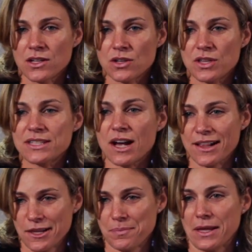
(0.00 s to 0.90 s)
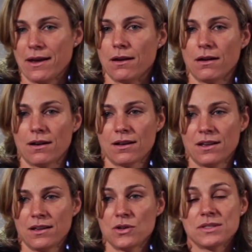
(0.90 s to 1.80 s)
to the silent player
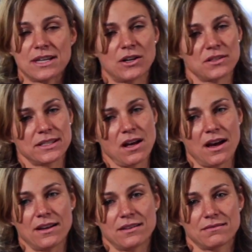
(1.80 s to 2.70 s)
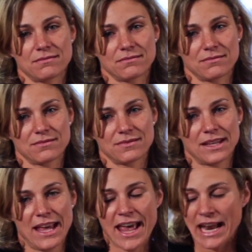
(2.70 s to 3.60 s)
who stayed on side.
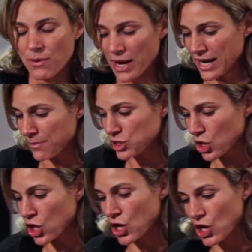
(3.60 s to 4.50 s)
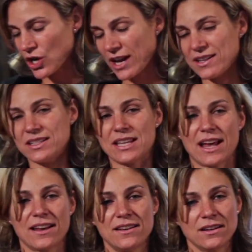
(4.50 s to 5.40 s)
And he went up to her and he
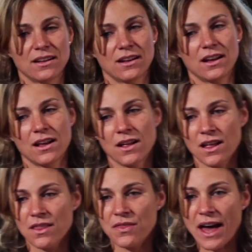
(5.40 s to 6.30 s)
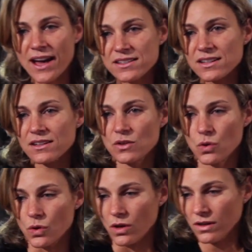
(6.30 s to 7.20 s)
said, that
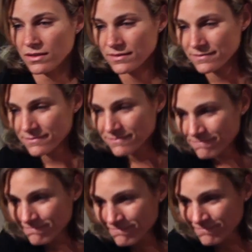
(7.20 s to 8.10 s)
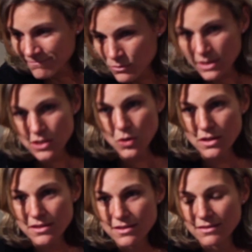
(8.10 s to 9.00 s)
goal was
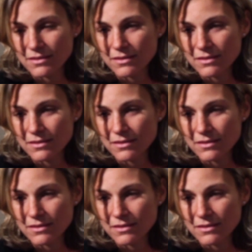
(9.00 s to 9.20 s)
yours.